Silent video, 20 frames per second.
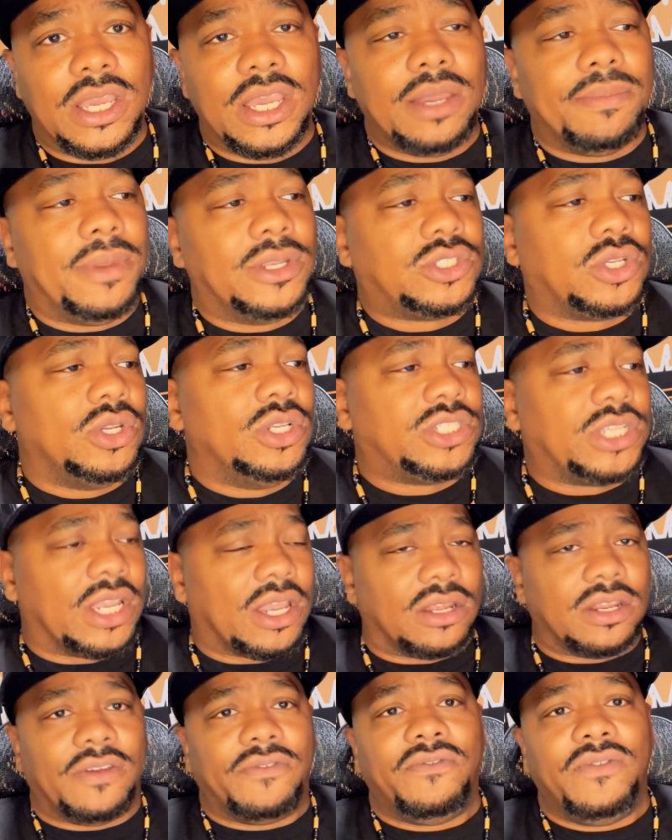Make sure you check
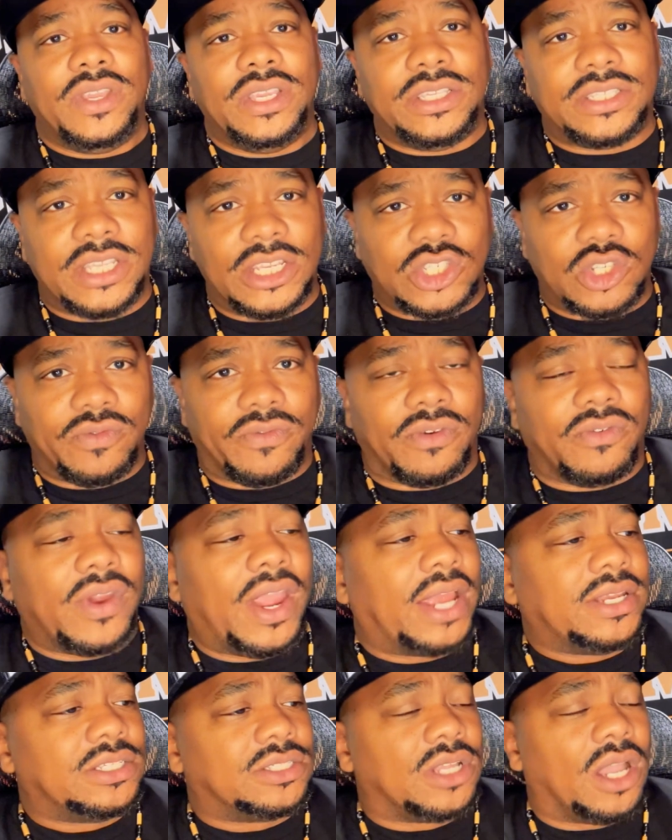out
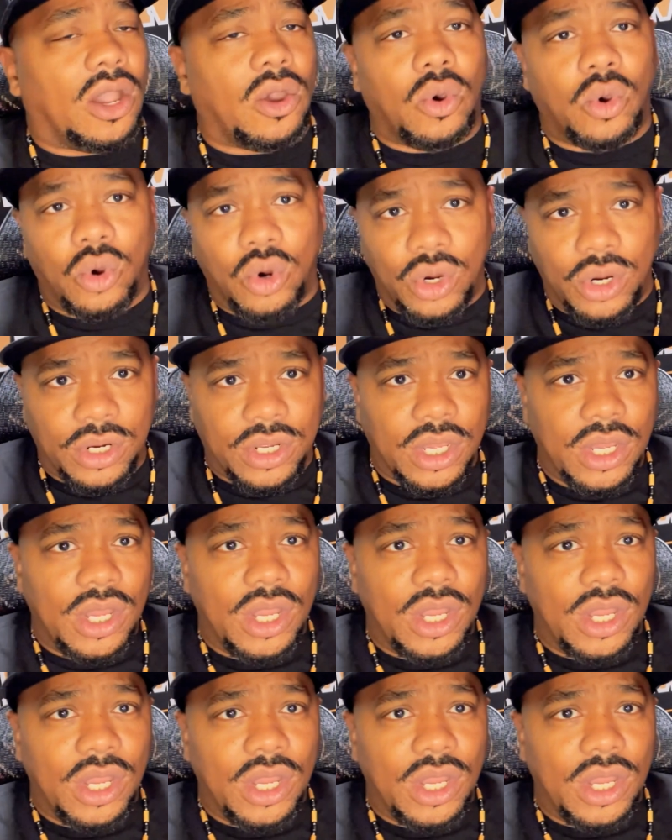essentialvarieties.org.